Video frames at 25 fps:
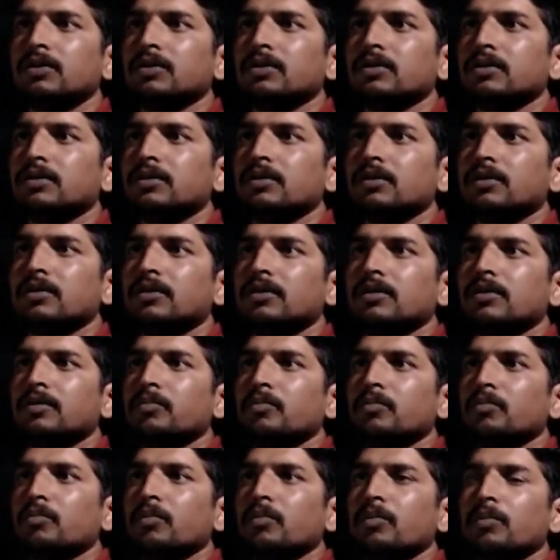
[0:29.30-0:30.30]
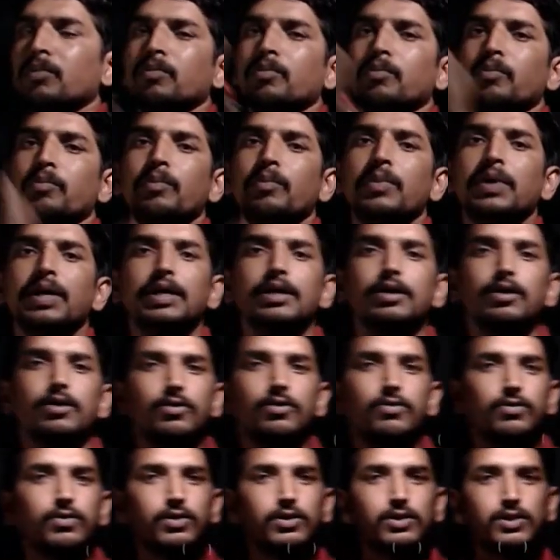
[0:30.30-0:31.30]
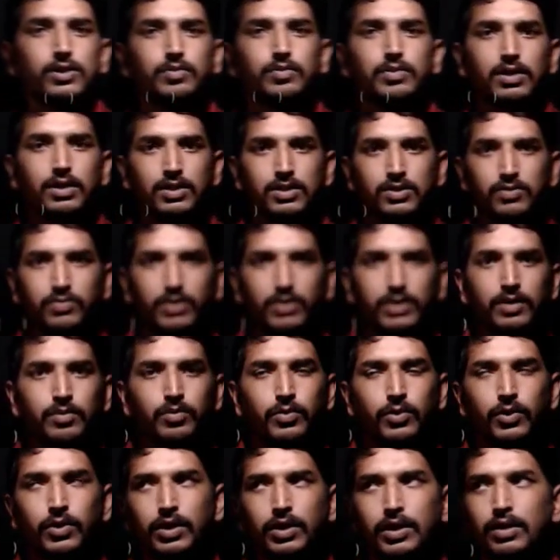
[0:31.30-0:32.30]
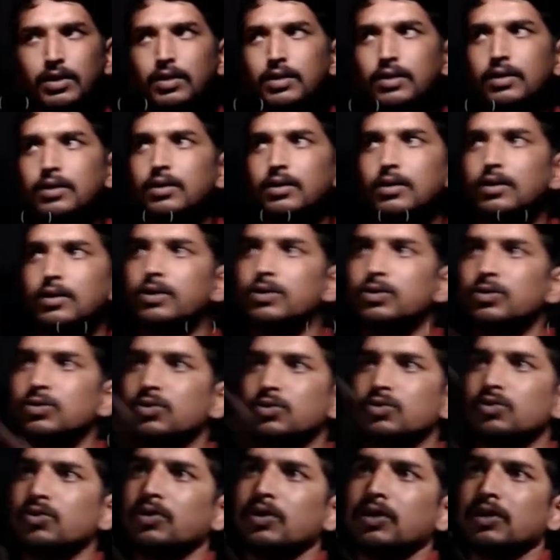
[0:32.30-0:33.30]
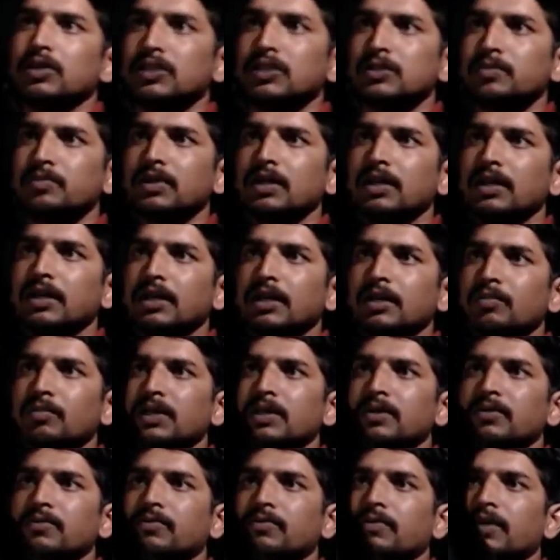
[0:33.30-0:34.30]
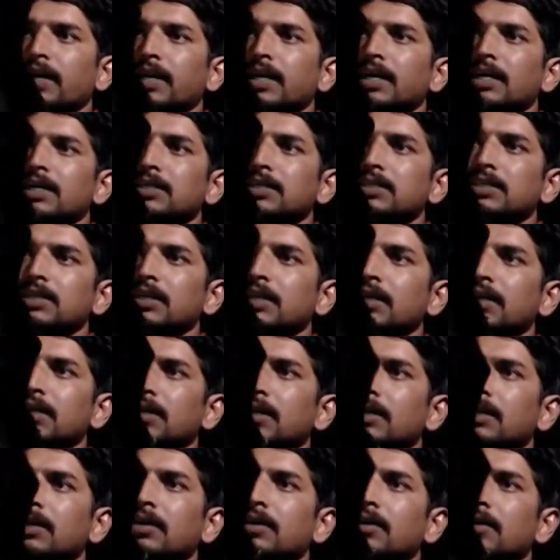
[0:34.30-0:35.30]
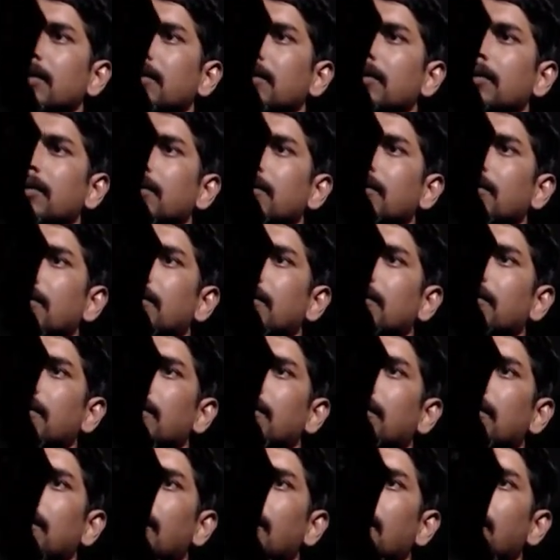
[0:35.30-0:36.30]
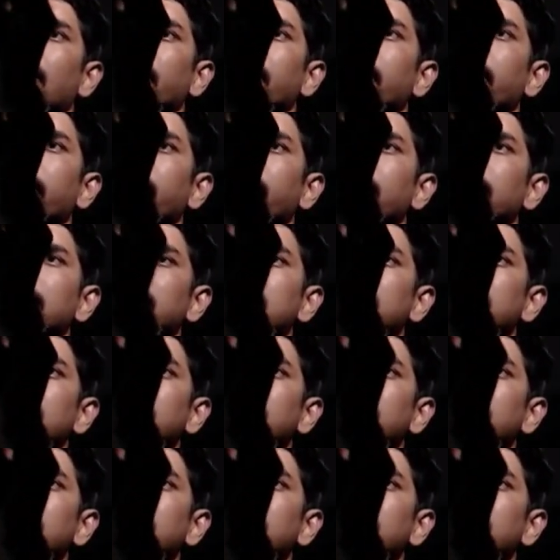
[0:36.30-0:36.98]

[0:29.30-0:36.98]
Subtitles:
the meaning of hospital is very important. So, hospital can be defined as a organized